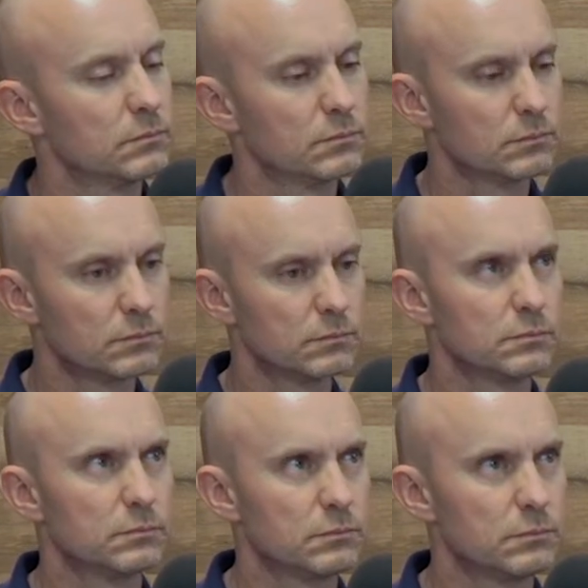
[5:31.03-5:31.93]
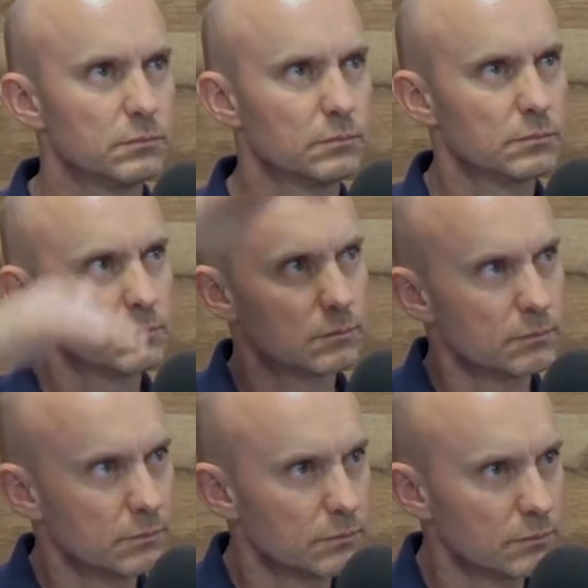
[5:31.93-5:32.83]

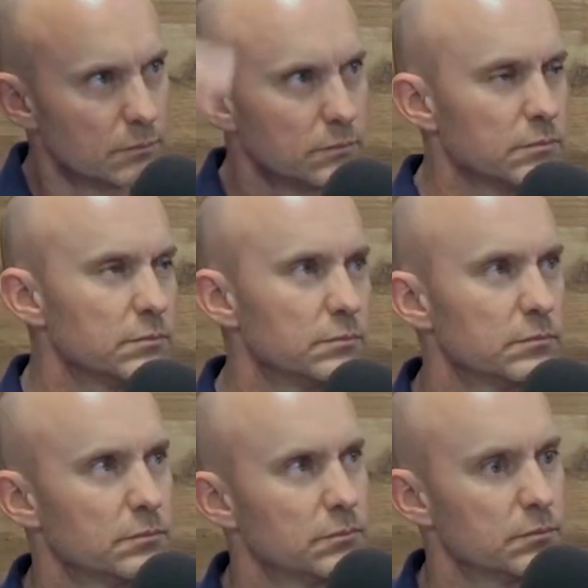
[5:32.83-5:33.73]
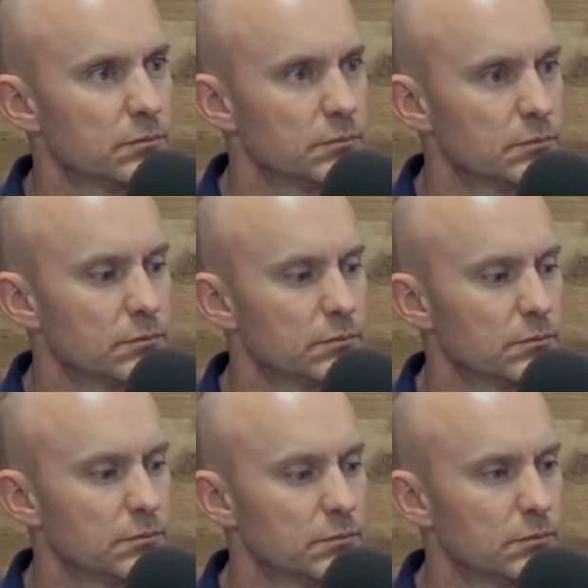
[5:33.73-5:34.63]

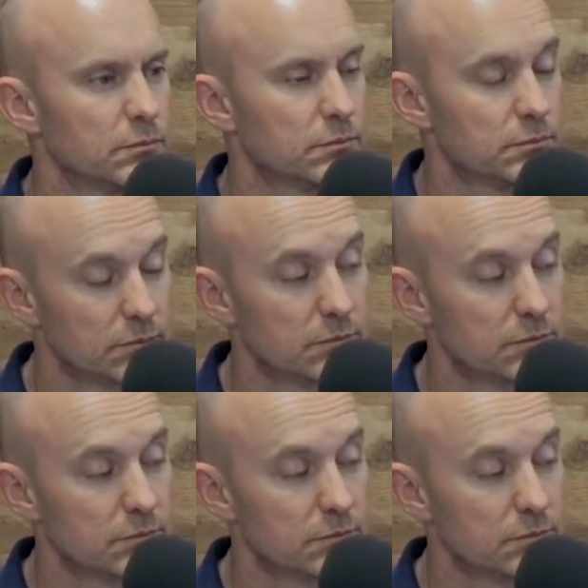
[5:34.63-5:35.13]
No words are spoken by the person on screen.